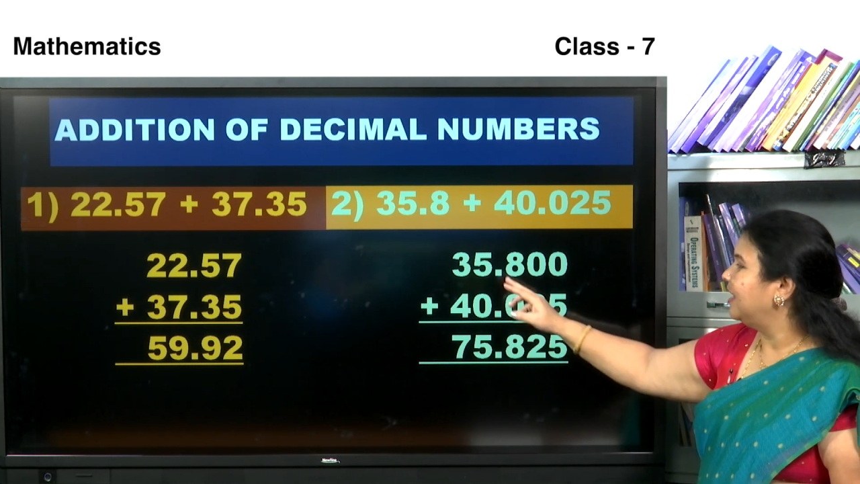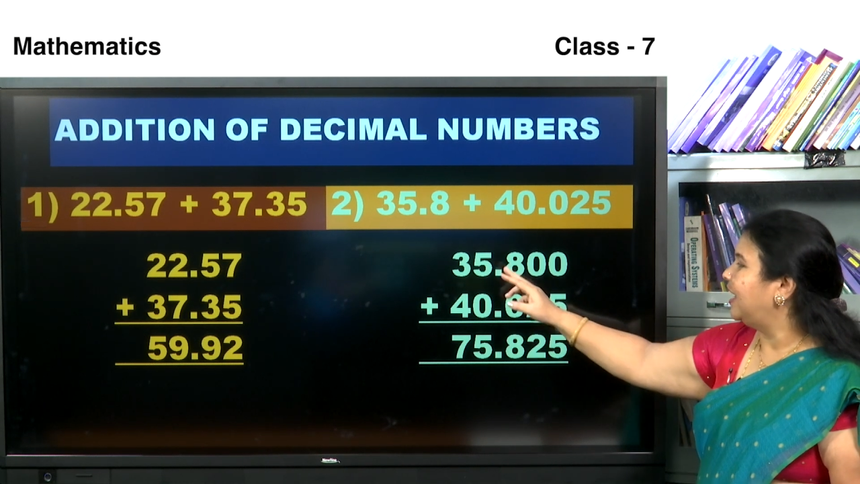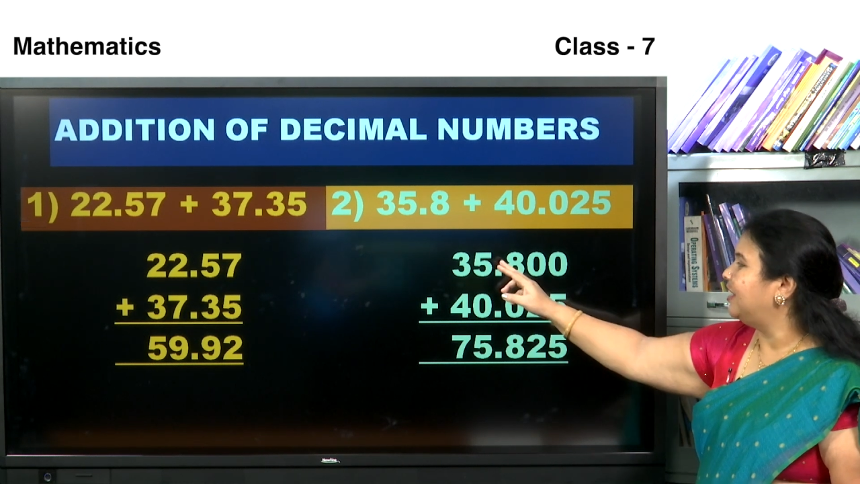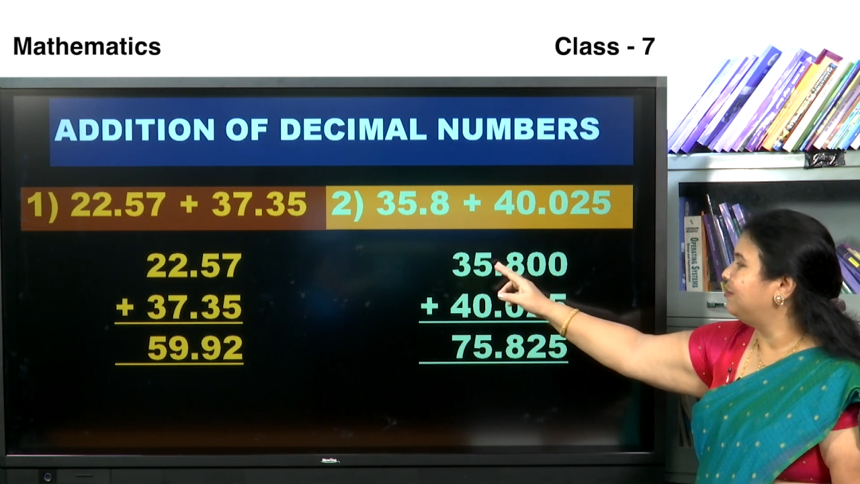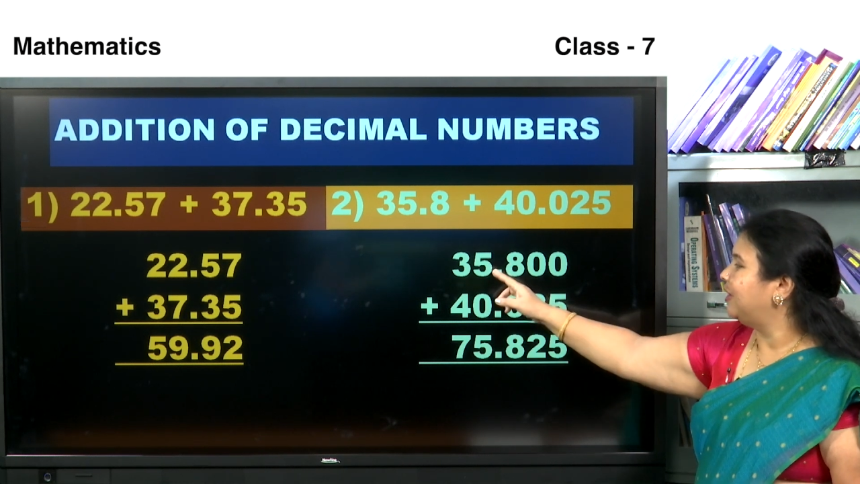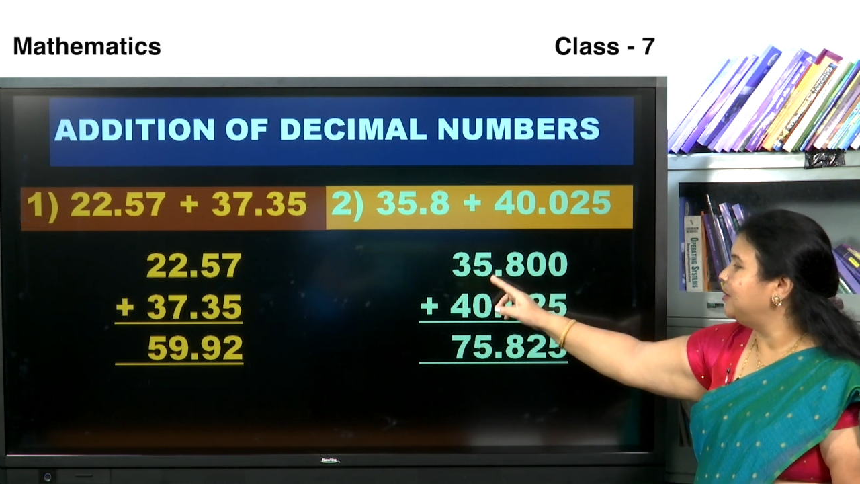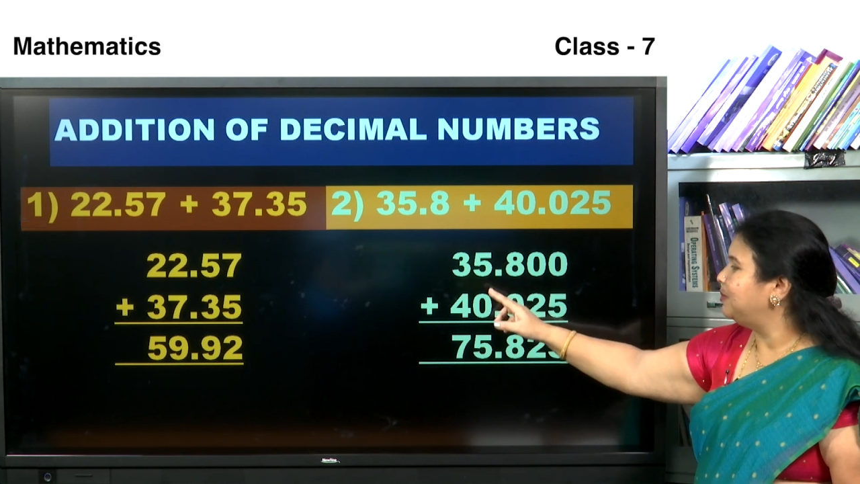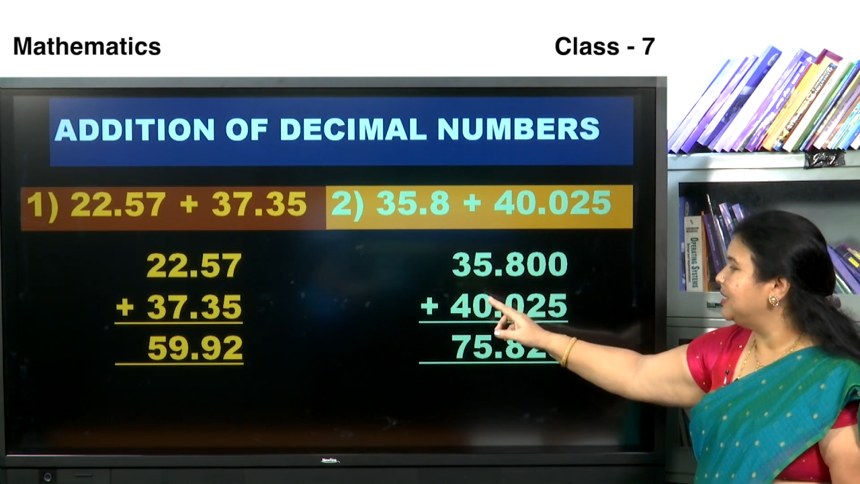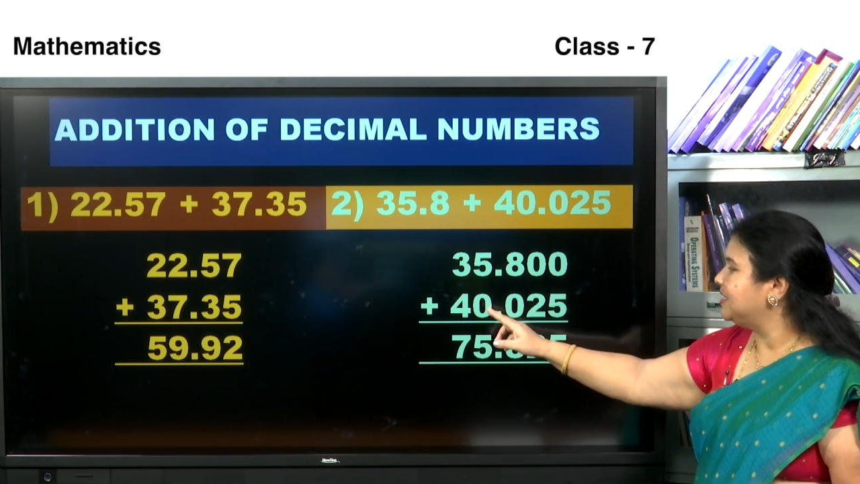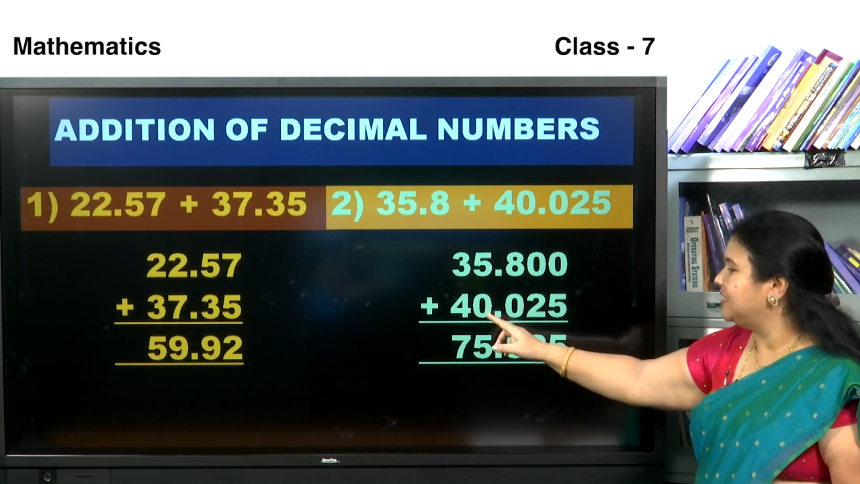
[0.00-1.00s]
and 5
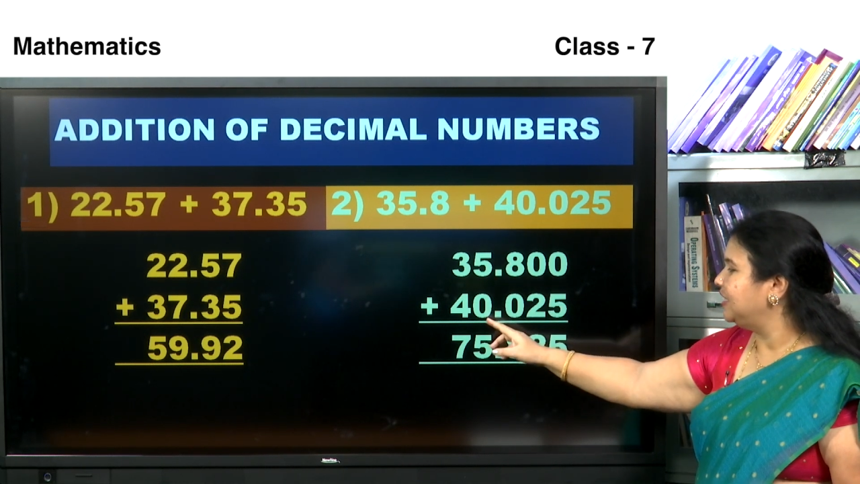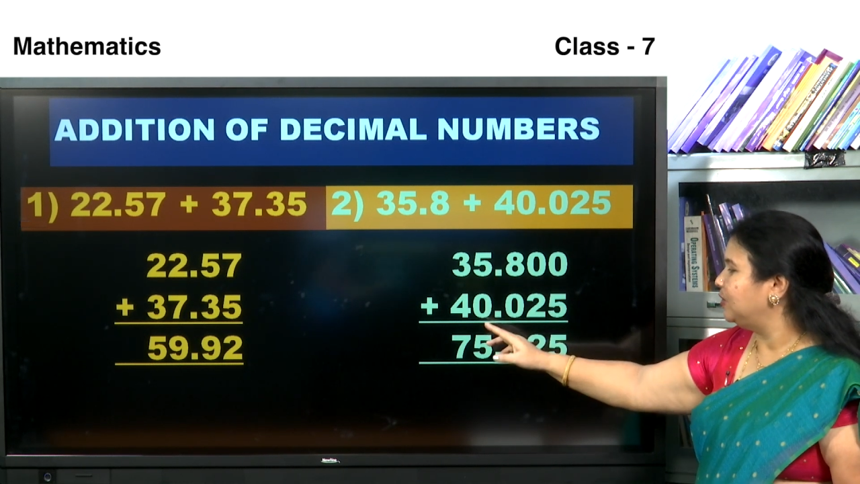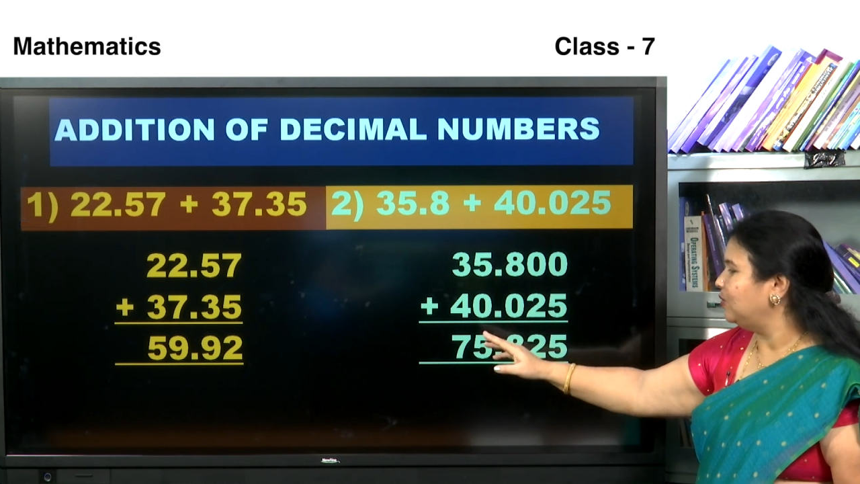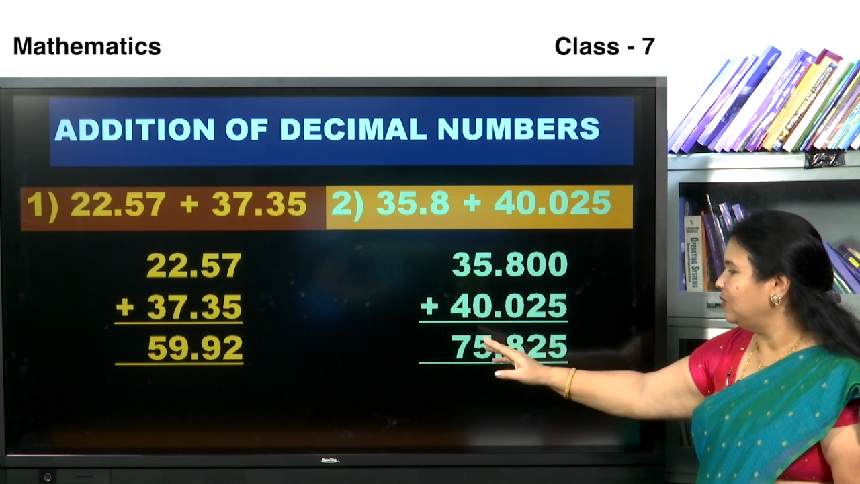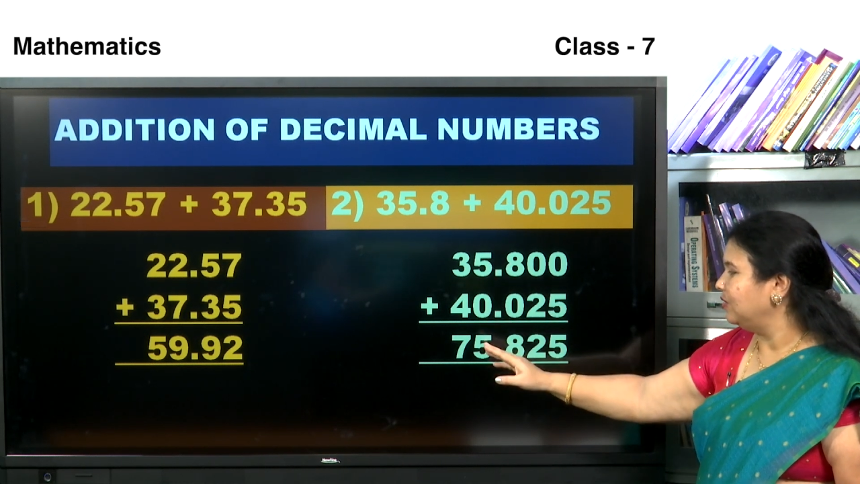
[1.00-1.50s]
plus 0